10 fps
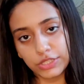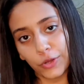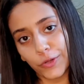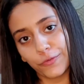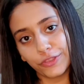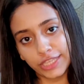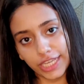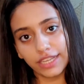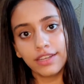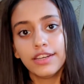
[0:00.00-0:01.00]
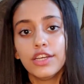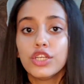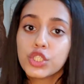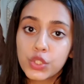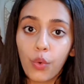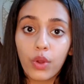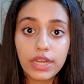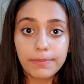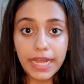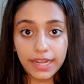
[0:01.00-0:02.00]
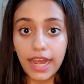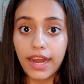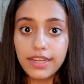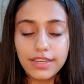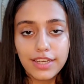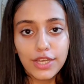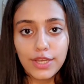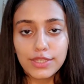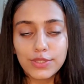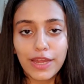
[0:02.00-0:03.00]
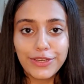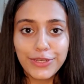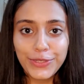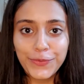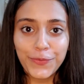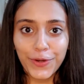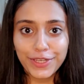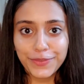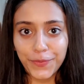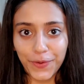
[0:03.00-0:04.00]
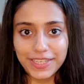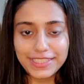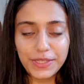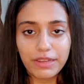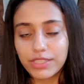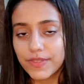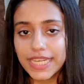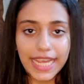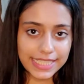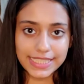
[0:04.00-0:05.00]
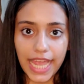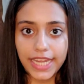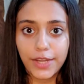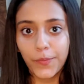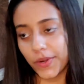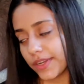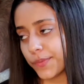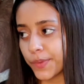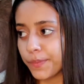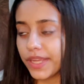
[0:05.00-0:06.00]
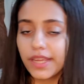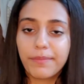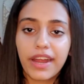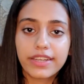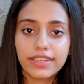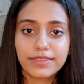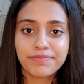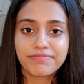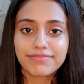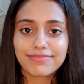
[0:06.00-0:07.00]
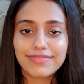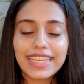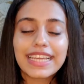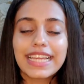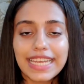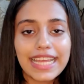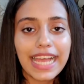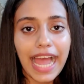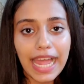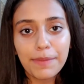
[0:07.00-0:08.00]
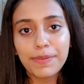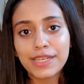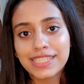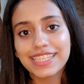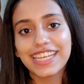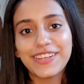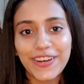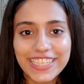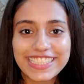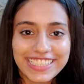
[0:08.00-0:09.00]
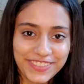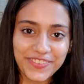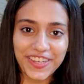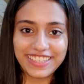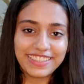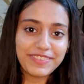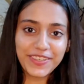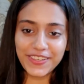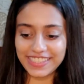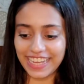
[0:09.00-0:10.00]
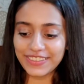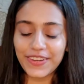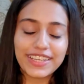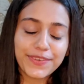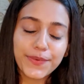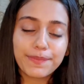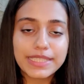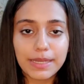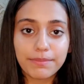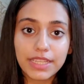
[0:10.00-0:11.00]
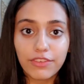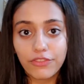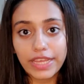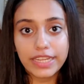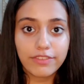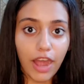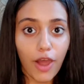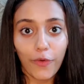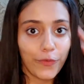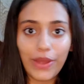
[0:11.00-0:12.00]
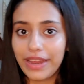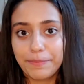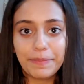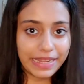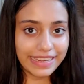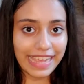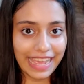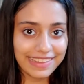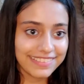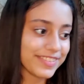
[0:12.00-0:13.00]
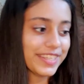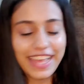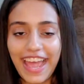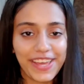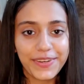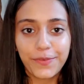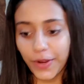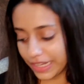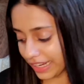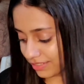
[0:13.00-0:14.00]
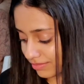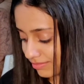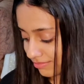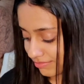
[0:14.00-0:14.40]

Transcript: sort of thing shown in my cart, so I didn't knew what it was, so I was very excited what it would be. But like I personally was disappointed because I thought it would be something very wow and big, and I don't know what, like